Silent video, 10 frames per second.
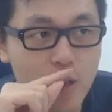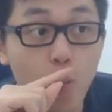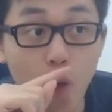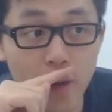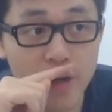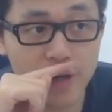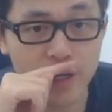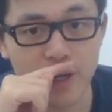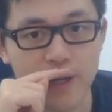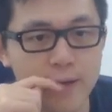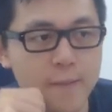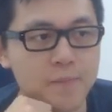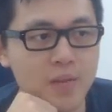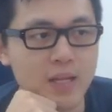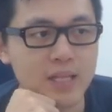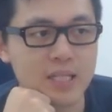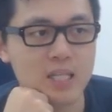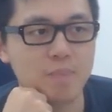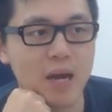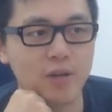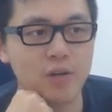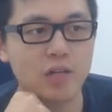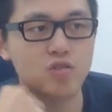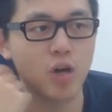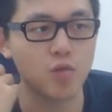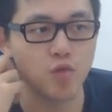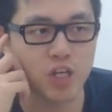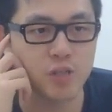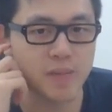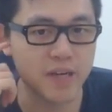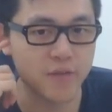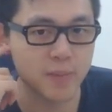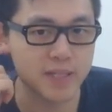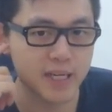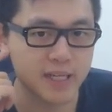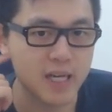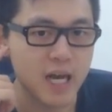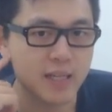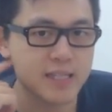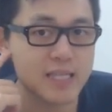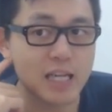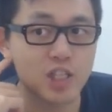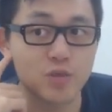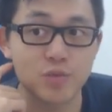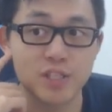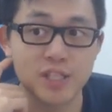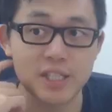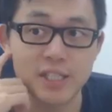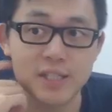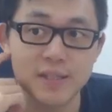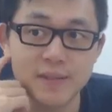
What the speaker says: warrior card, that says battle cry, draw a rush minion from your deck. This is actually really good.